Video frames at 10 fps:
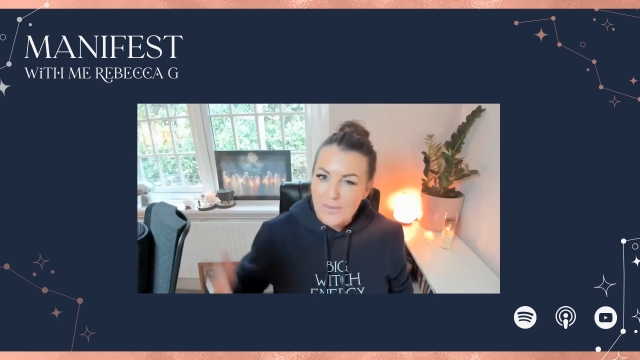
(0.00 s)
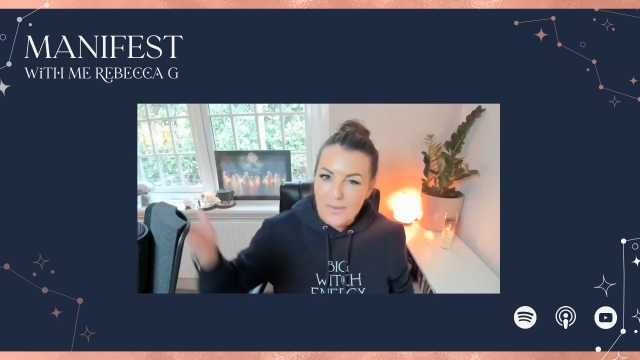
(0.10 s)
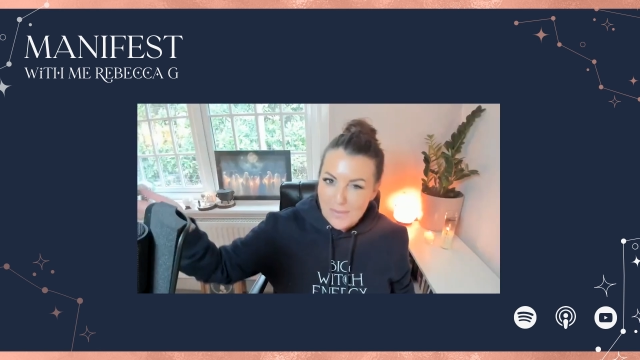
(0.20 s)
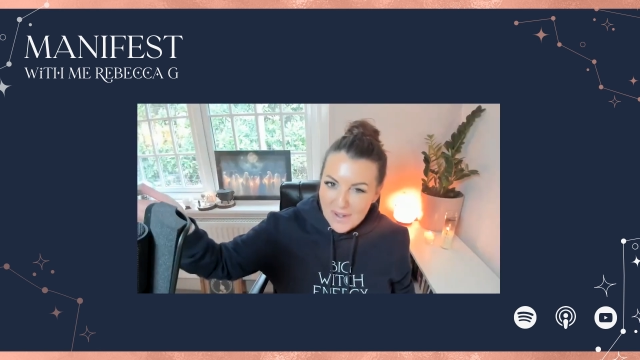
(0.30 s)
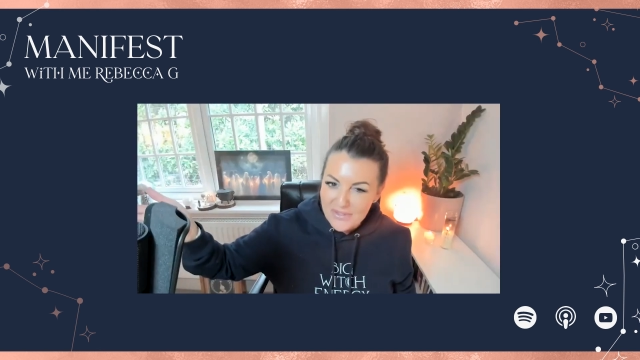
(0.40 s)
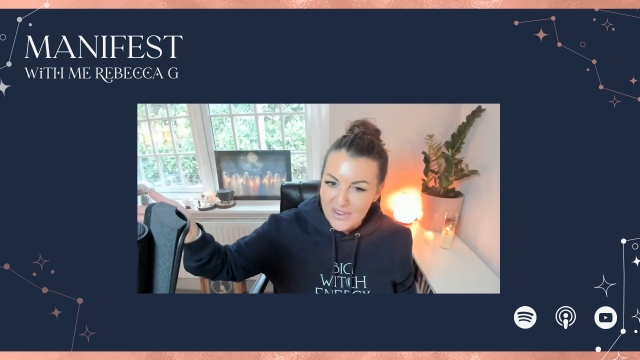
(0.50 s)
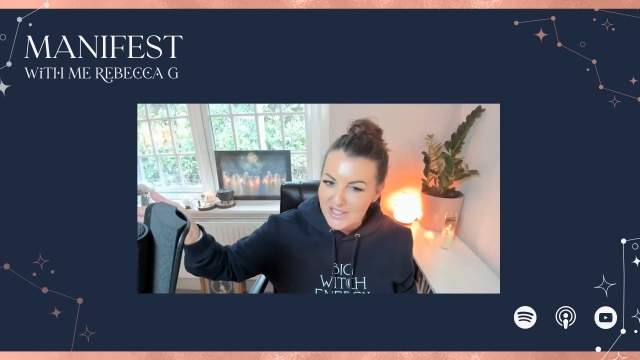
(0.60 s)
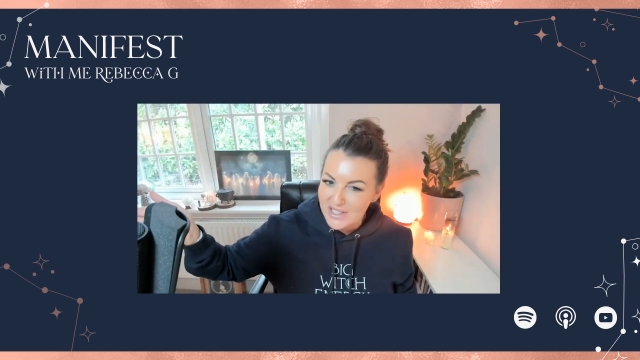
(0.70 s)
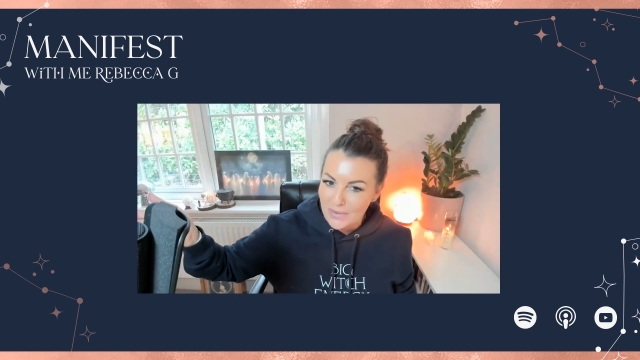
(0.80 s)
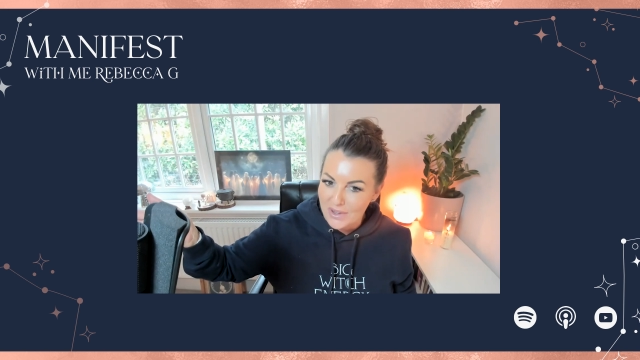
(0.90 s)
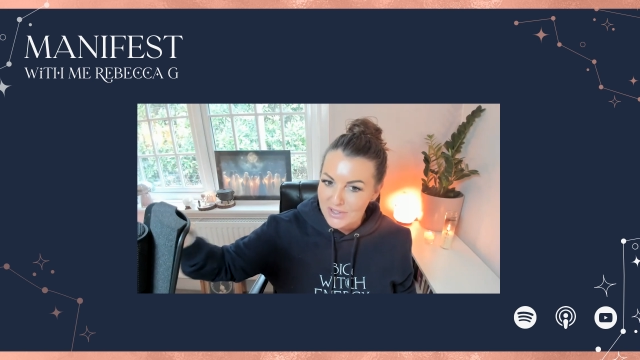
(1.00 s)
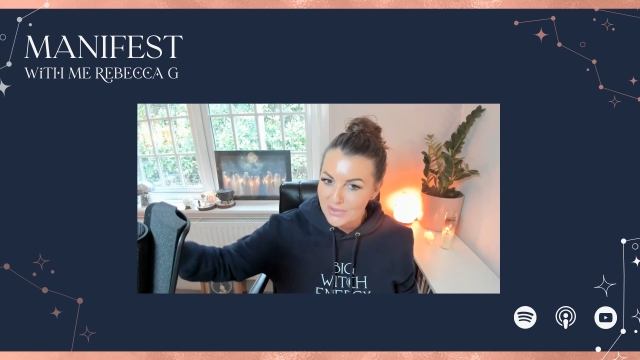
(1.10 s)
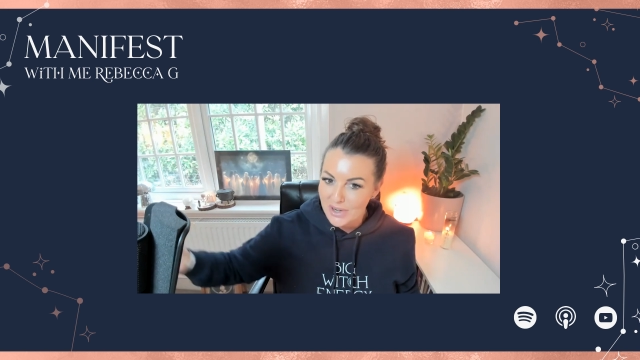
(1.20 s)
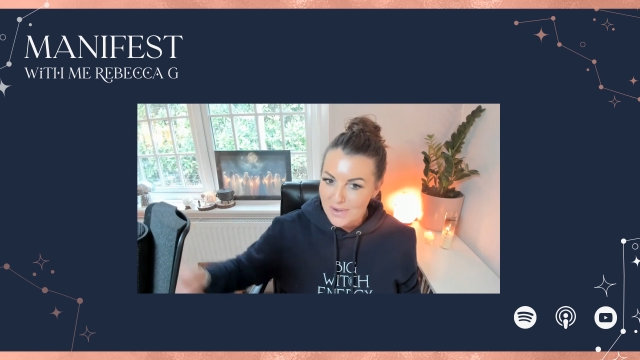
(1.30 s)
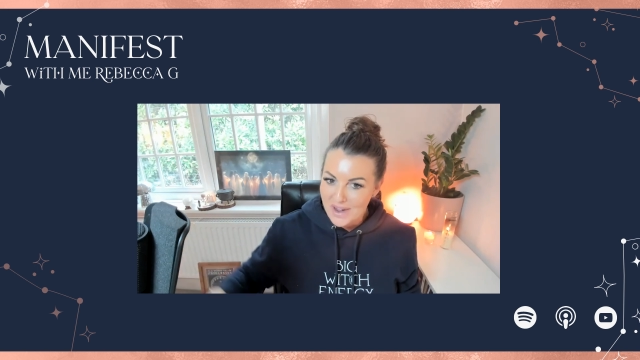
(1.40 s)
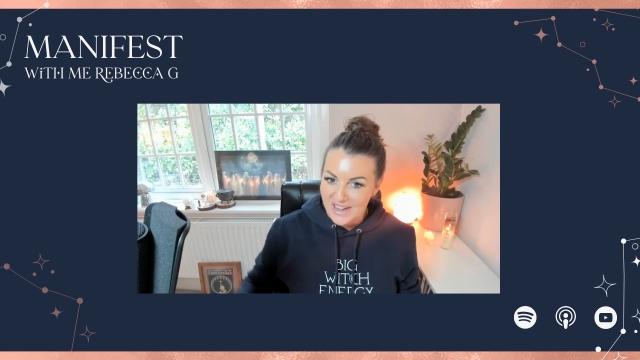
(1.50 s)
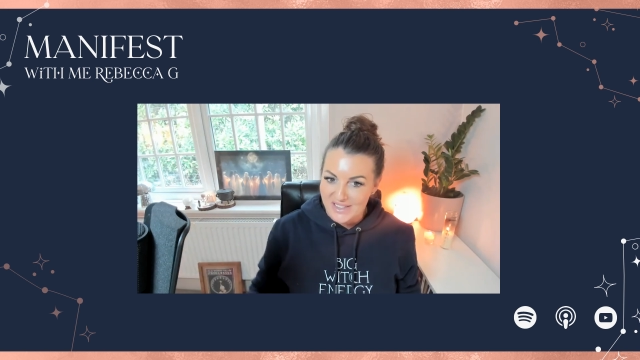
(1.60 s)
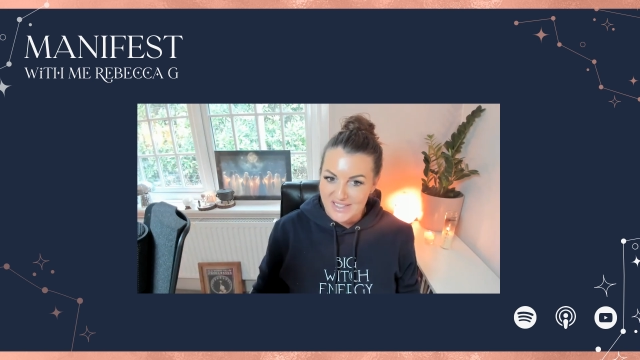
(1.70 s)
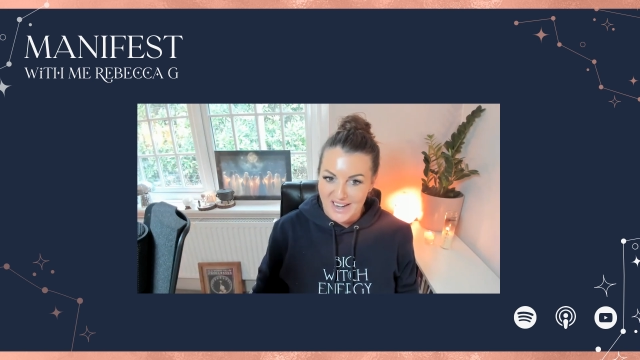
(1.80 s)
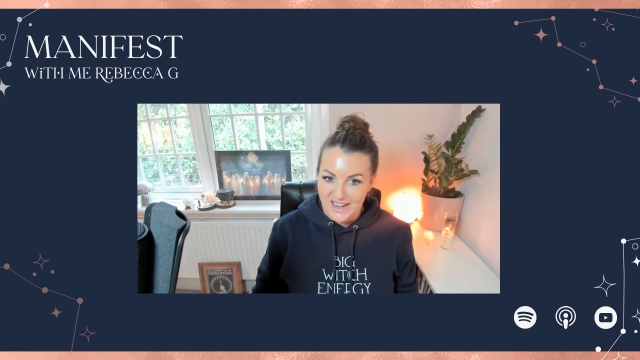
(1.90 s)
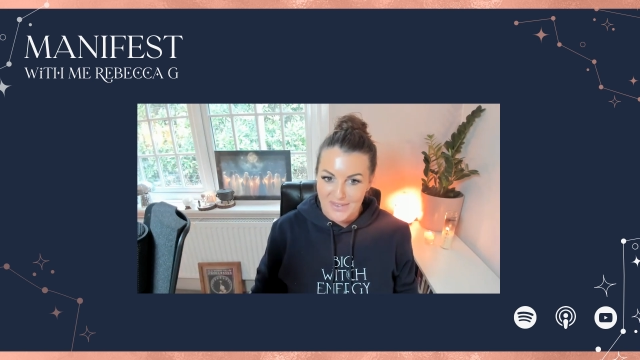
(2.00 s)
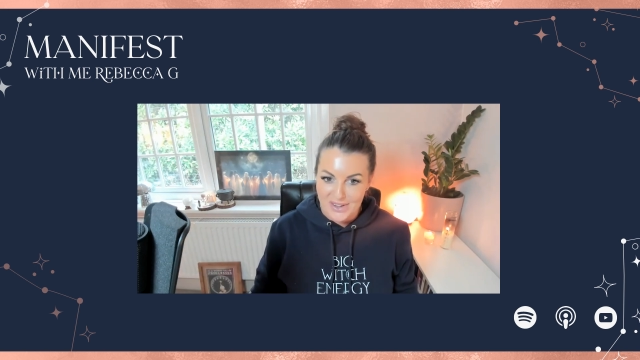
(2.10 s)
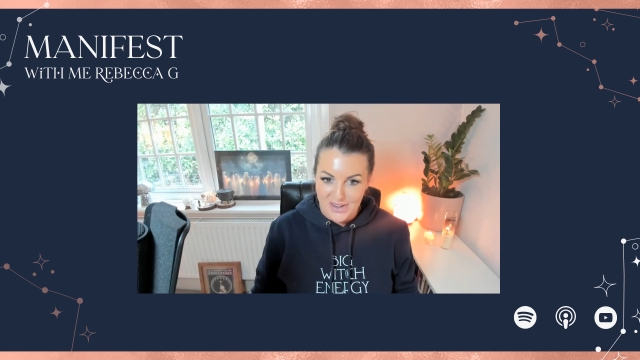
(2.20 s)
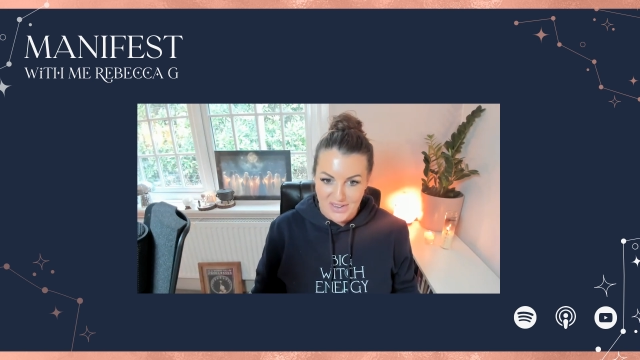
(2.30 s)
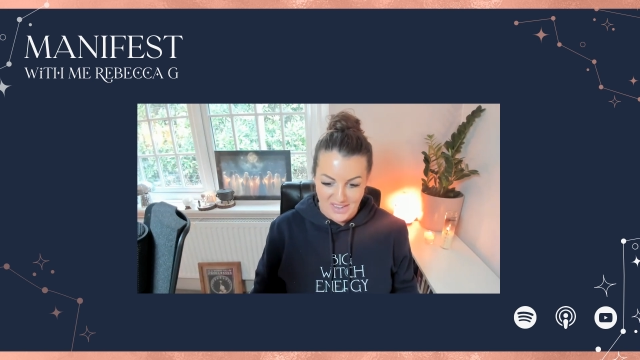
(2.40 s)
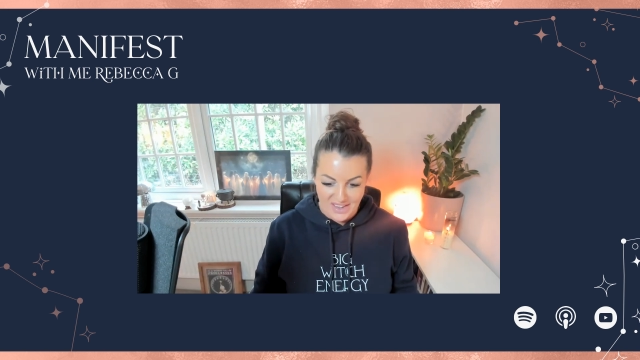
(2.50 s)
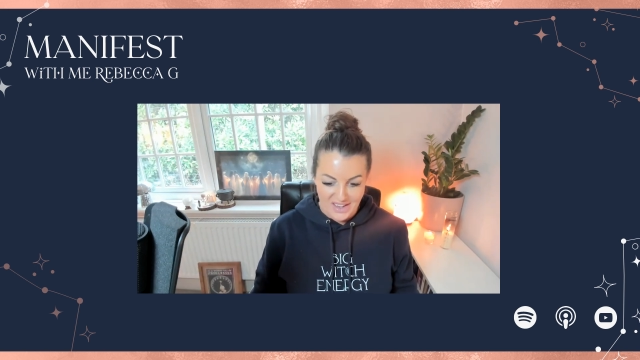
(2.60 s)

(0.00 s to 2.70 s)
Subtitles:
it'd be my manifesting ones. It's really weird, isn't it, when you